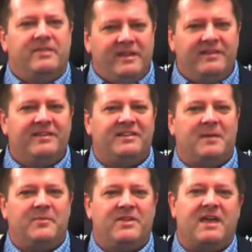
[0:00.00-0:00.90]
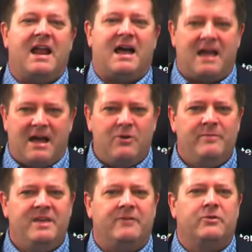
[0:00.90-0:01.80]
This is something that I'll
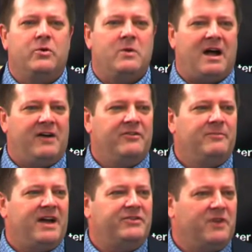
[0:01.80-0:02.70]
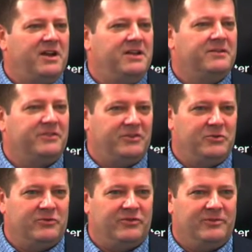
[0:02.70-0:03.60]
admit grew out of my training of
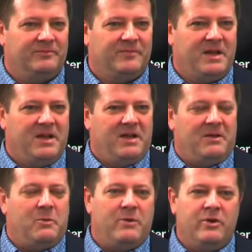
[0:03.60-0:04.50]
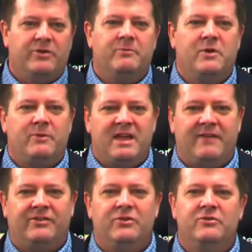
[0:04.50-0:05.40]
students. When we
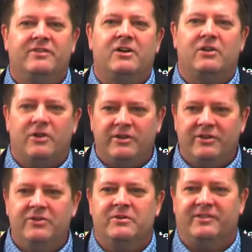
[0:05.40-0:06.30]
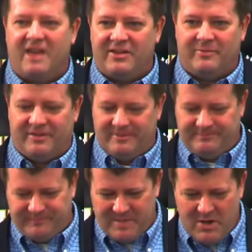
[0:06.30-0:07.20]
have students that are learning to do assessments,
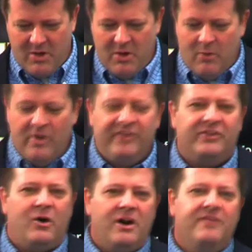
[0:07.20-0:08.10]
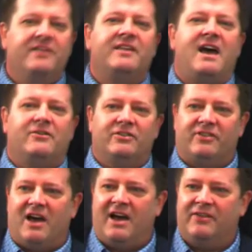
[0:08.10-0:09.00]
we started this
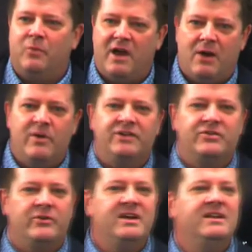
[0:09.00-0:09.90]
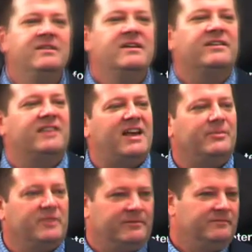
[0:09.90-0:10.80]
exercise where we treated the
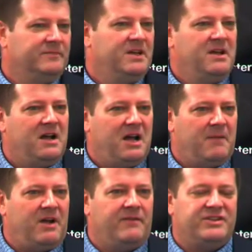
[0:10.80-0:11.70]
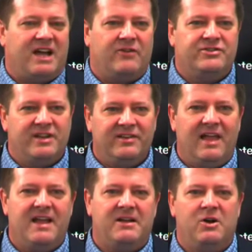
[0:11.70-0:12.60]
assessment of a child
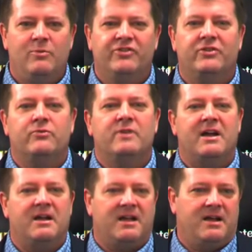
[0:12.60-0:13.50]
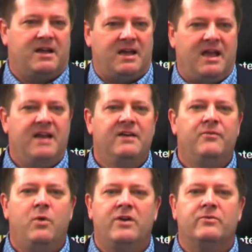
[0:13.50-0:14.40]
just like almost a
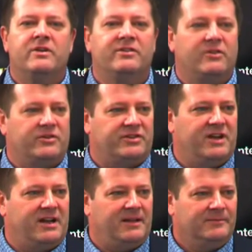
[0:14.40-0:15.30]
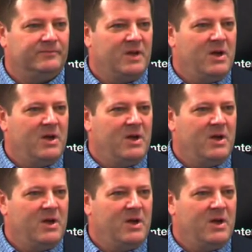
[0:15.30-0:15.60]
N-of-1 research study,